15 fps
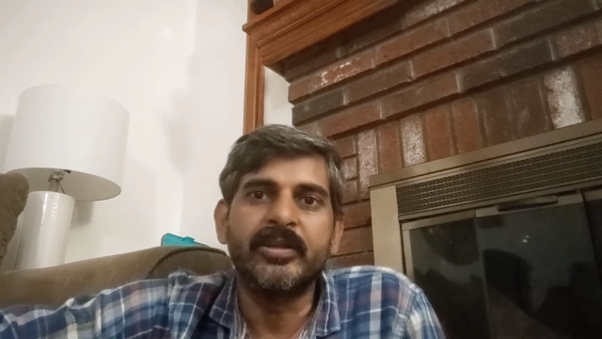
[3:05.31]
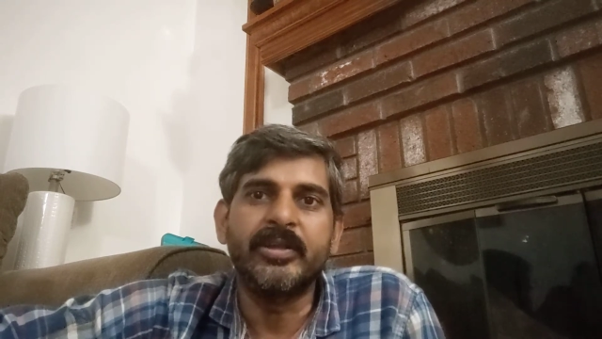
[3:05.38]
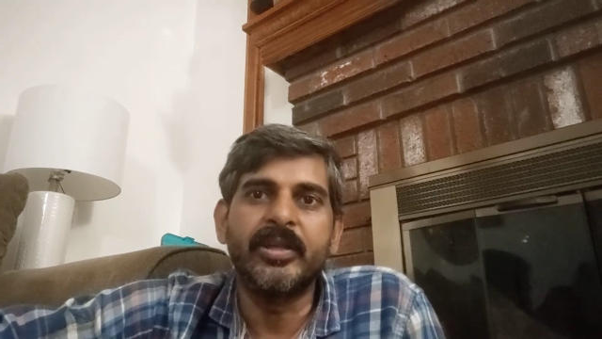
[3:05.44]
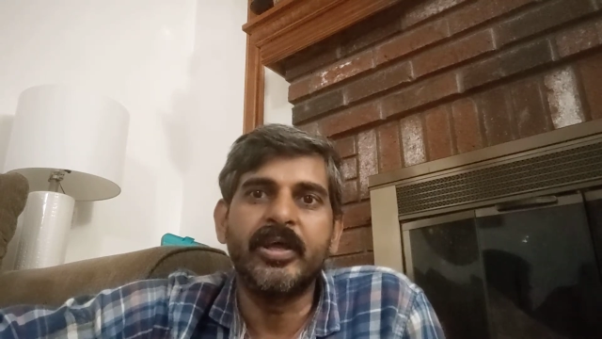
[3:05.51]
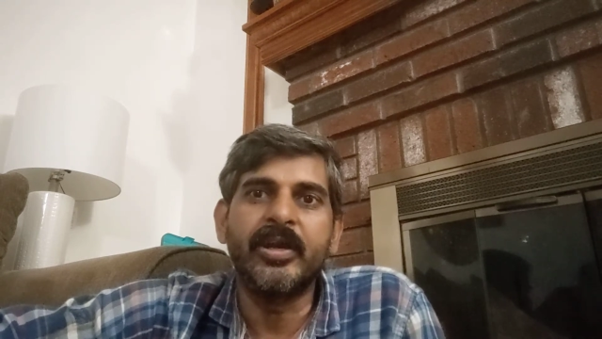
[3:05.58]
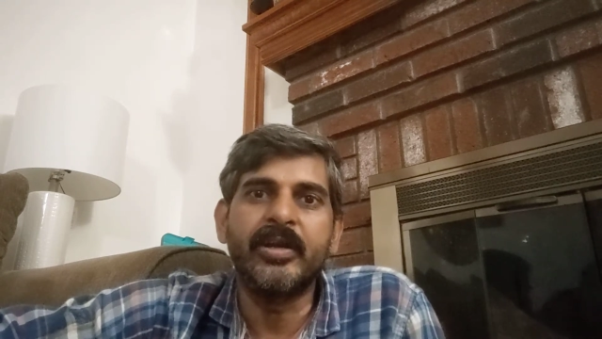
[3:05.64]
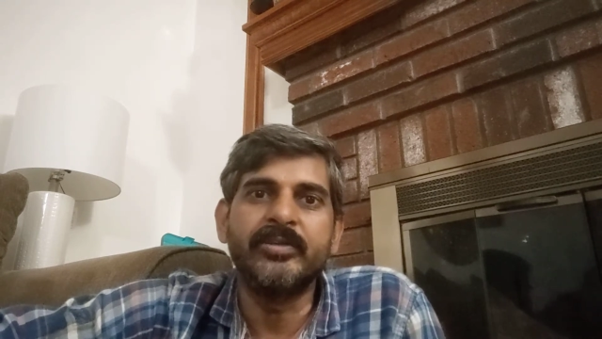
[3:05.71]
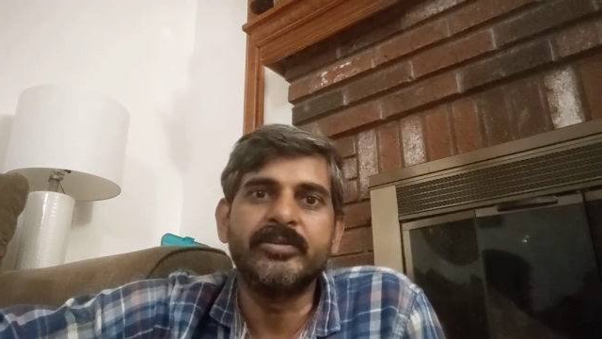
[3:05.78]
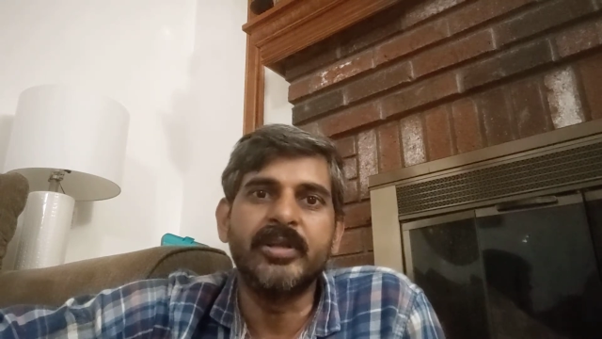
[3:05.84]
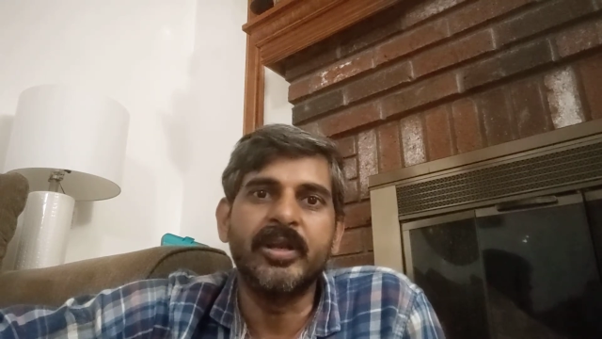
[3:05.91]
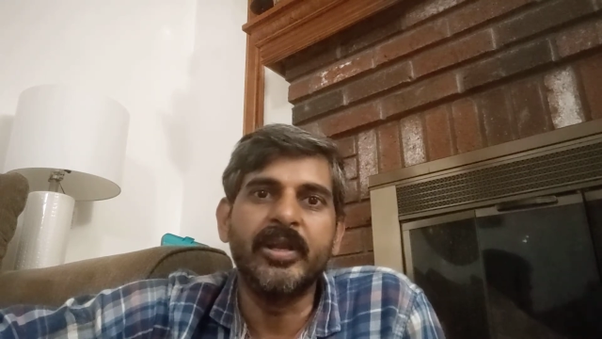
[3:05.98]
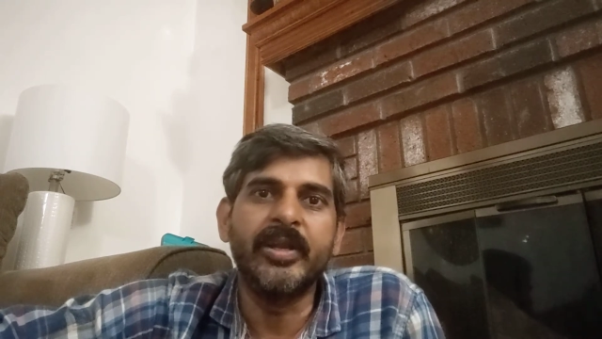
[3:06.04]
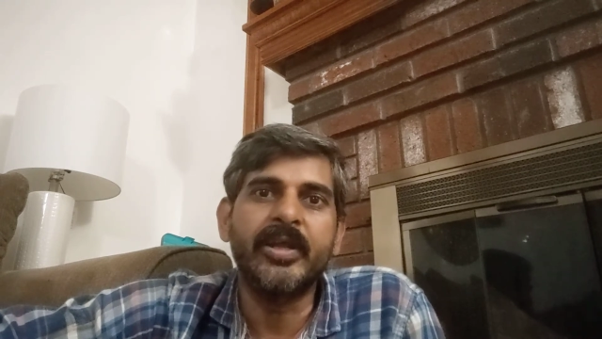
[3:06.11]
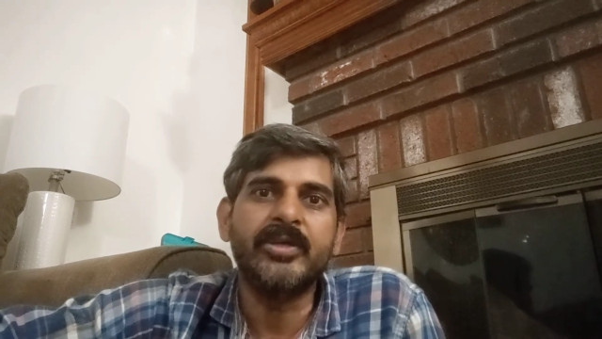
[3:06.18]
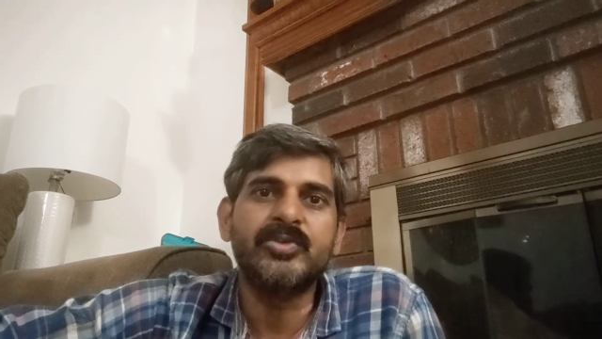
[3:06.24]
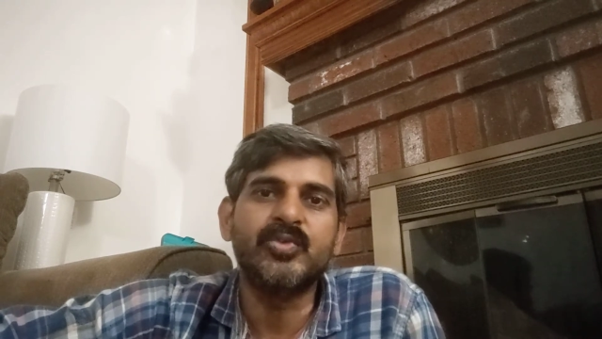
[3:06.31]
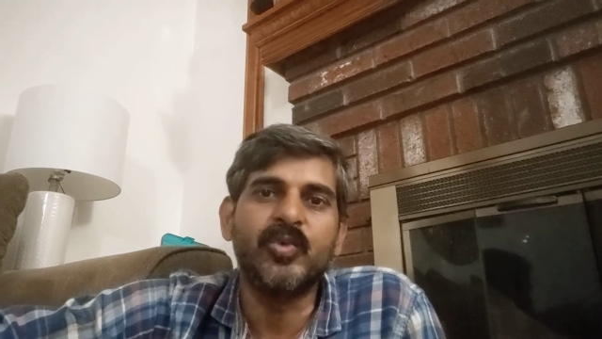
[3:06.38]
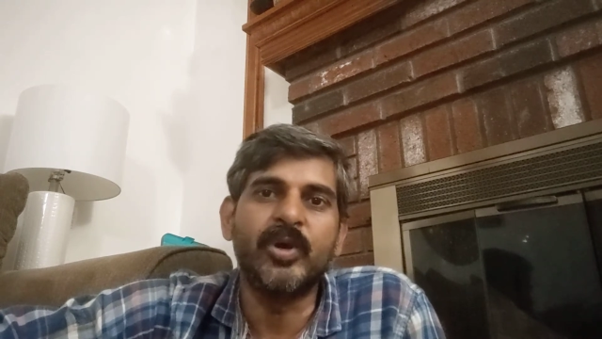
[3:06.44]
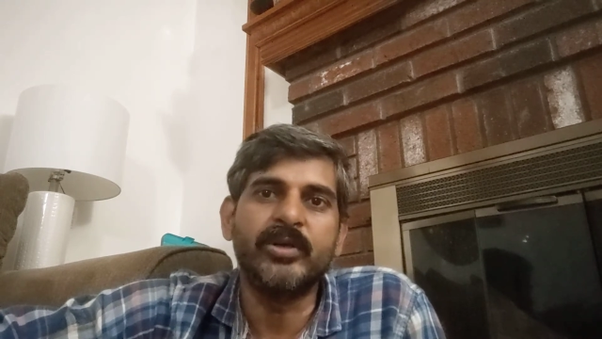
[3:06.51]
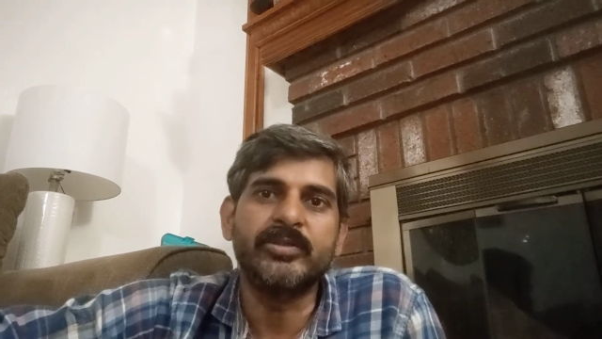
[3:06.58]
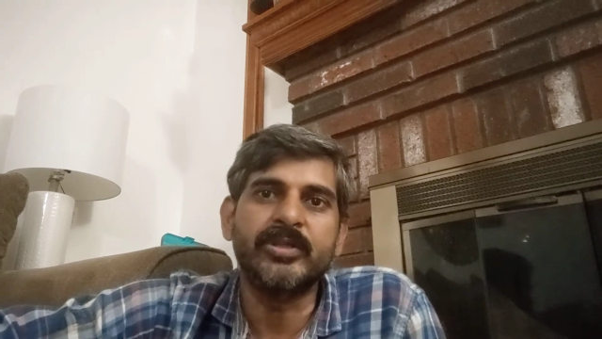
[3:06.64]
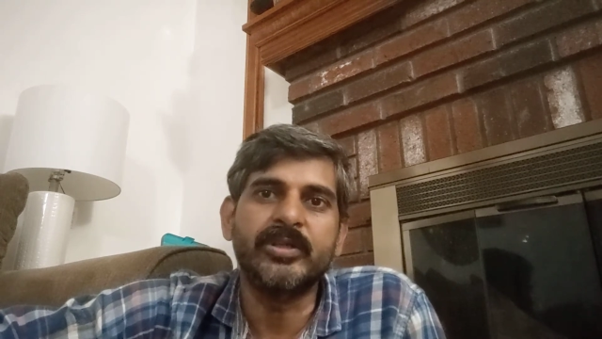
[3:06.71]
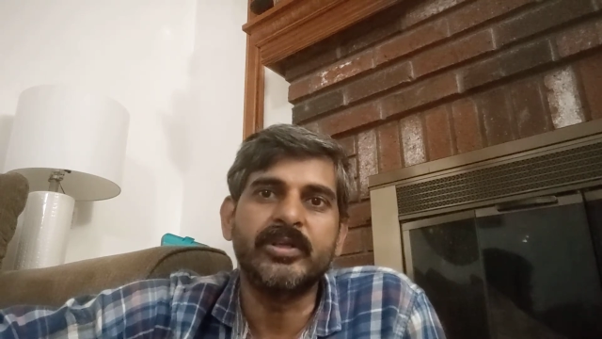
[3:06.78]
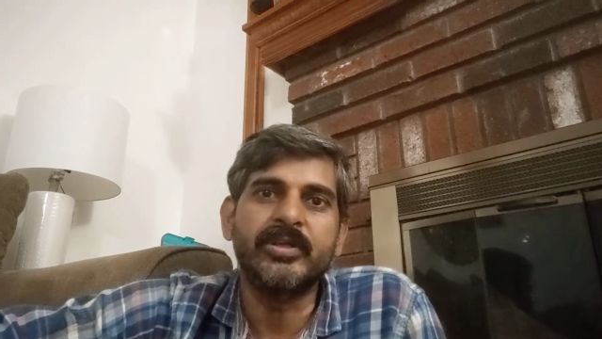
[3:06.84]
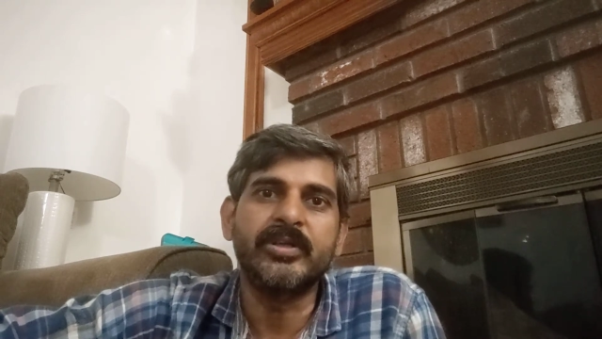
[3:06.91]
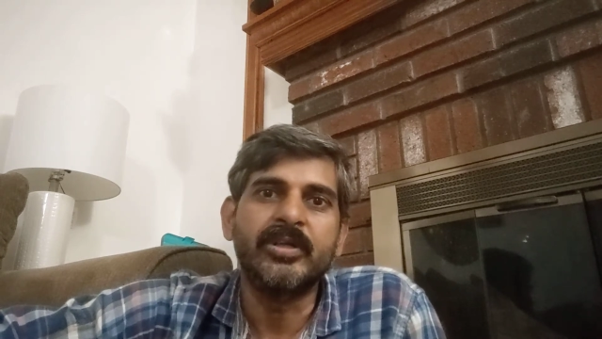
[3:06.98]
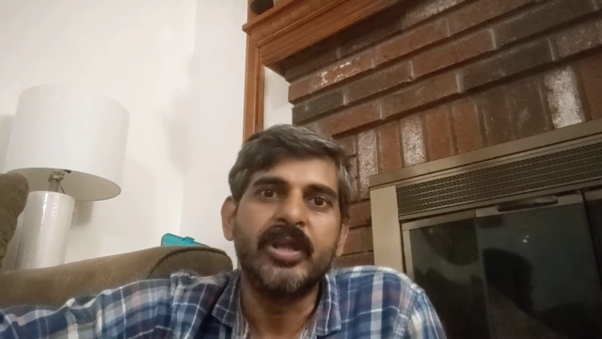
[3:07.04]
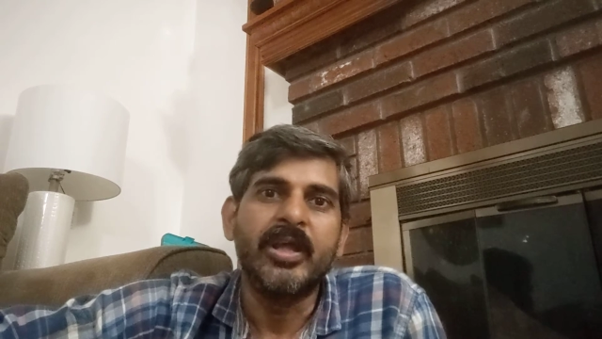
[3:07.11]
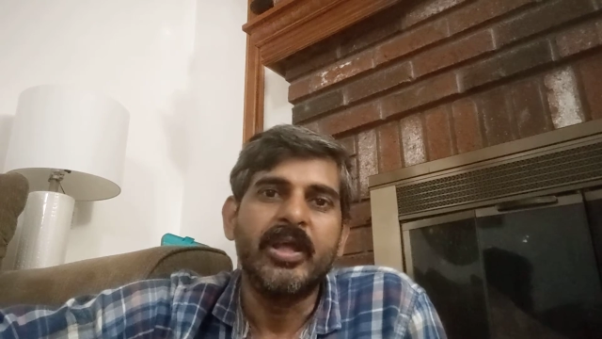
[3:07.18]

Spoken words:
There is the Linux version